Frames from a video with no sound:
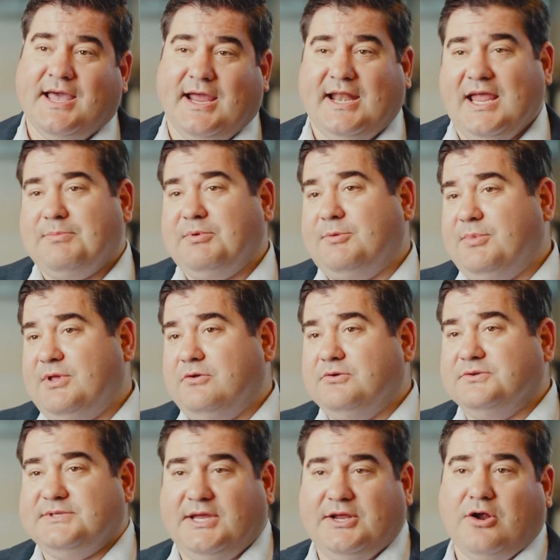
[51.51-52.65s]
and able to be
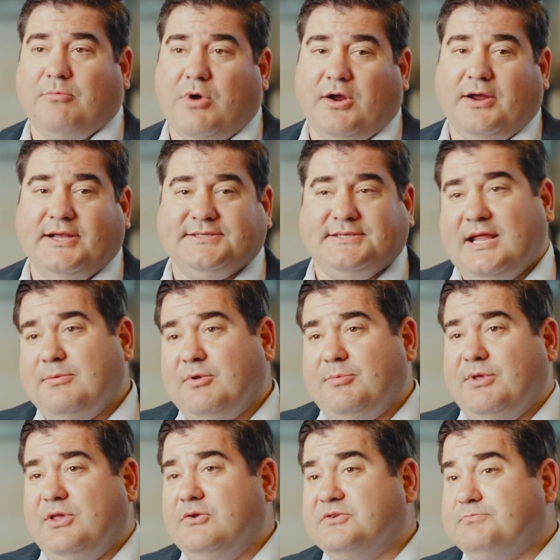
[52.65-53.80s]
used in our markets and able to
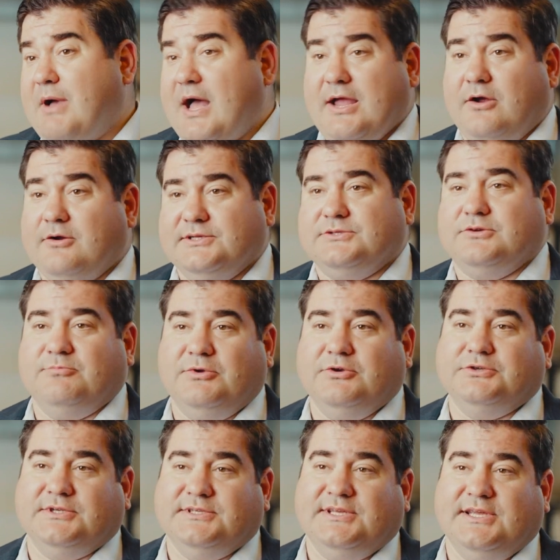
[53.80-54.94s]
be used by our
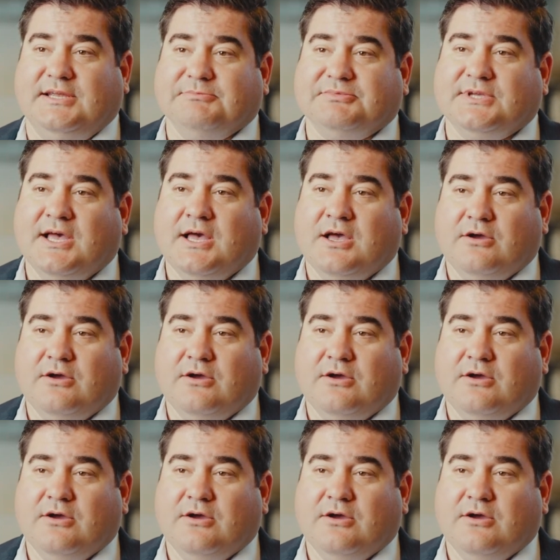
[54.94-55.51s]
distribution teams,